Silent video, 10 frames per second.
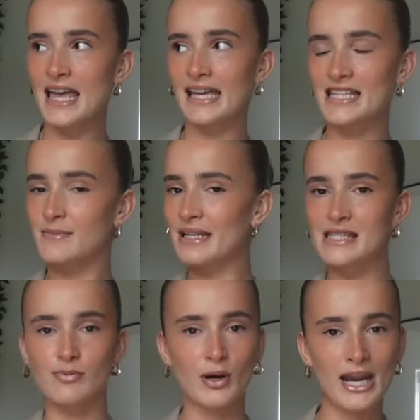get some
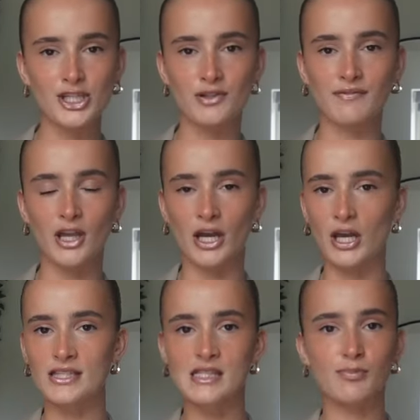inspiration for like
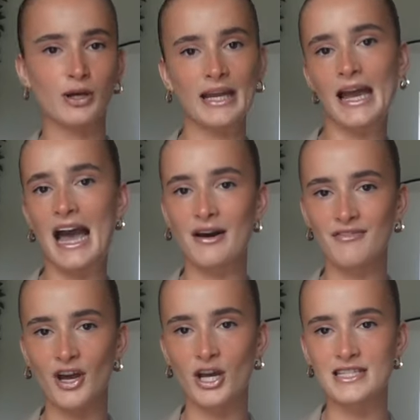spring
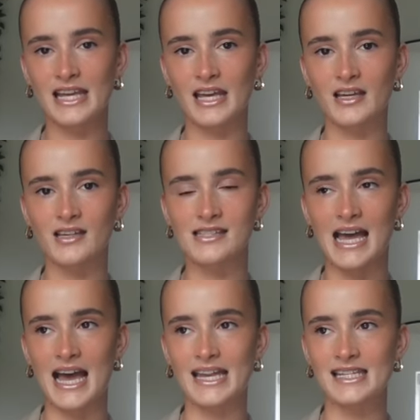outfit ideas
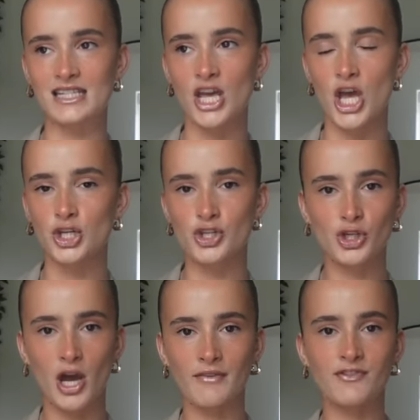and just
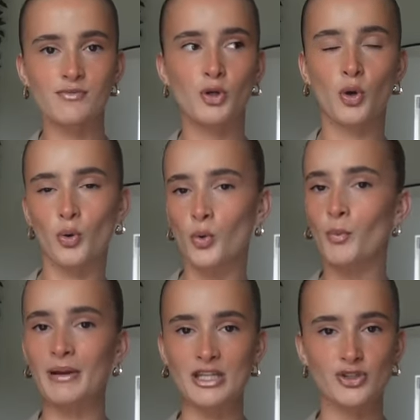kind of some cool
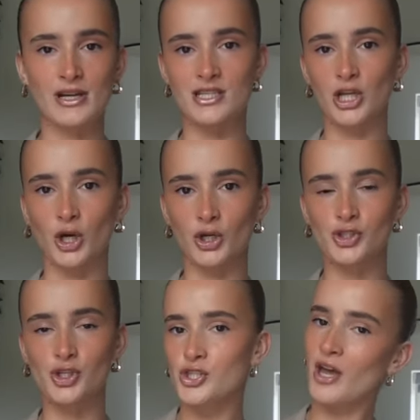Pinterest
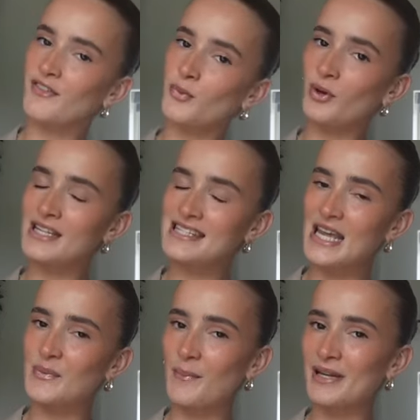looks. So if you want to
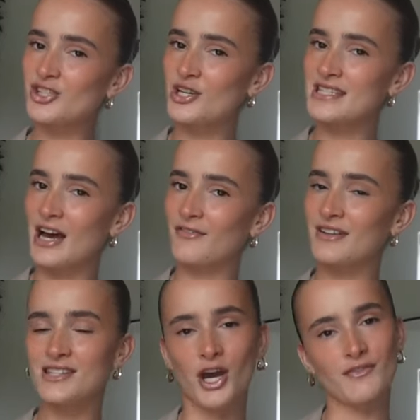see what Pinterest
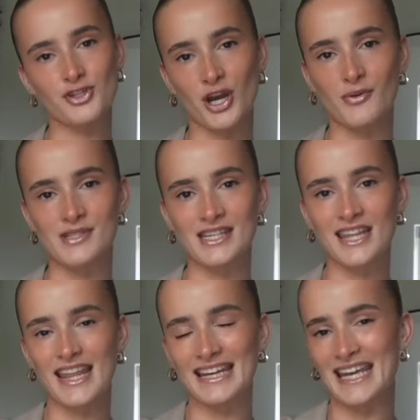outfits I've chosen,
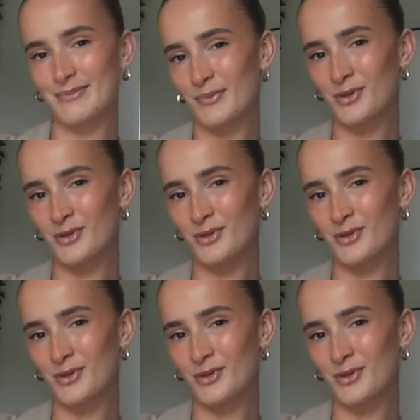then keep on